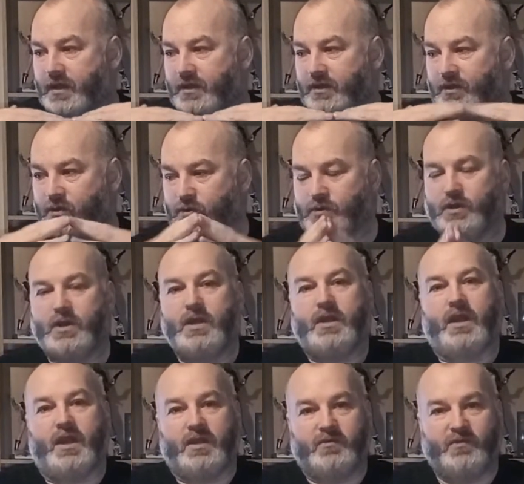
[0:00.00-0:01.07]

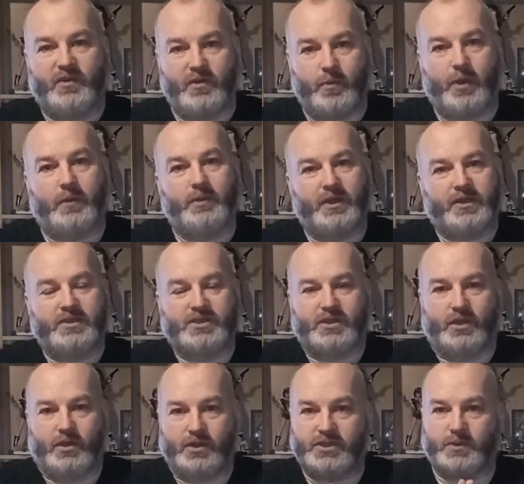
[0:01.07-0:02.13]
if the Republicans
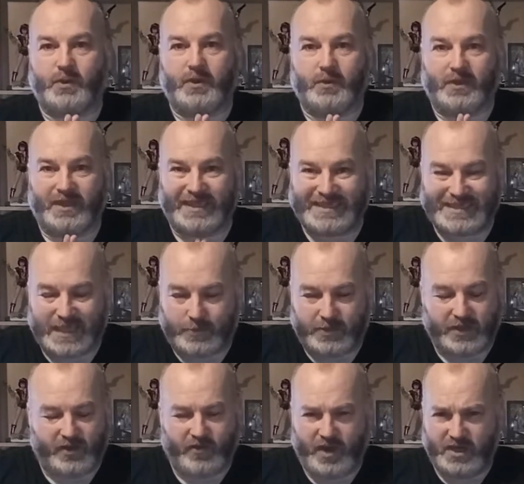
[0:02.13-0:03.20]
lost, we would accept
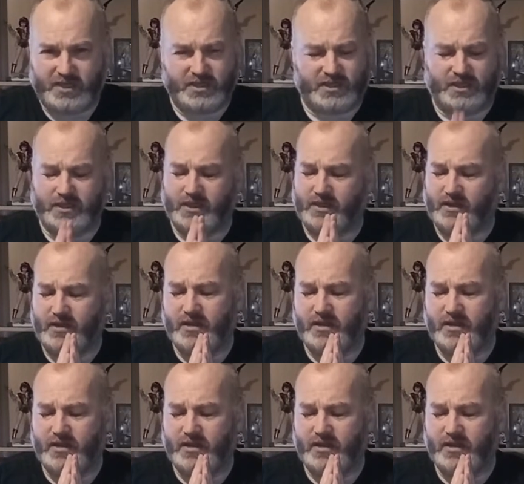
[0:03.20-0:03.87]
it graciously.